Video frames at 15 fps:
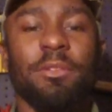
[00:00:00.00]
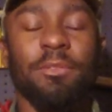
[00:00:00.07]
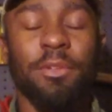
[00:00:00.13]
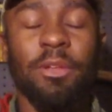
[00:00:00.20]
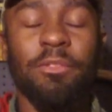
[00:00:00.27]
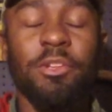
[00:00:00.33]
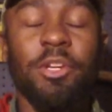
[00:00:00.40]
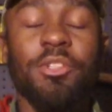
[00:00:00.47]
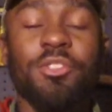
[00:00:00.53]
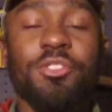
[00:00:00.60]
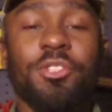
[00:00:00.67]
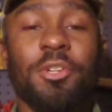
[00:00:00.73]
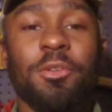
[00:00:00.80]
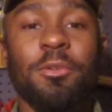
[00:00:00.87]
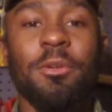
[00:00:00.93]
Another gun
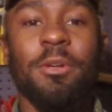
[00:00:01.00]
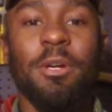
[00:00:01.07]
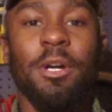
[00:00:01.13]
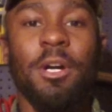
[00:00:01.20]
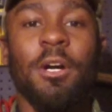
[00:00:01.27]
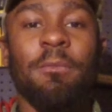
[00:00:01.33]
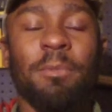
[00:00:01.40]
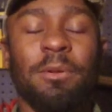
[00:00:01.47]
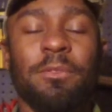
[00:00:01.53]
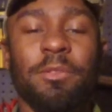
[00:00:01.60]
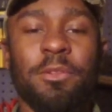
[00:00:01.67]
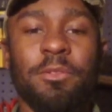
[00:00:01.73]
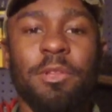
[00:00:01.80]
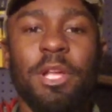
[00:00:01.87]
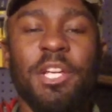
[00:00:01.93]
show. Um, of
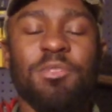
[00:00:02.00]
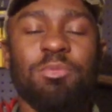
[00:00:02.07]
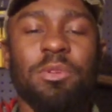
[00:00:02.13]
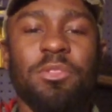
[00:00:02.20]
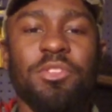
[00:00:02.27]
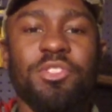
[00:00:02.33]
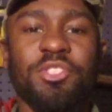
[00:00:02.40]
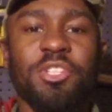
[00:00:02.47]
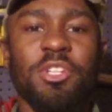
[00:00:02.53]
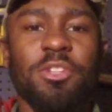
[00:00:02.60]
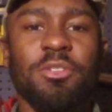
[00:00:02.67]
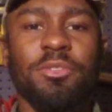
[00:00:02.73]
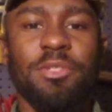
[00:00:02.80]
the last one of this year,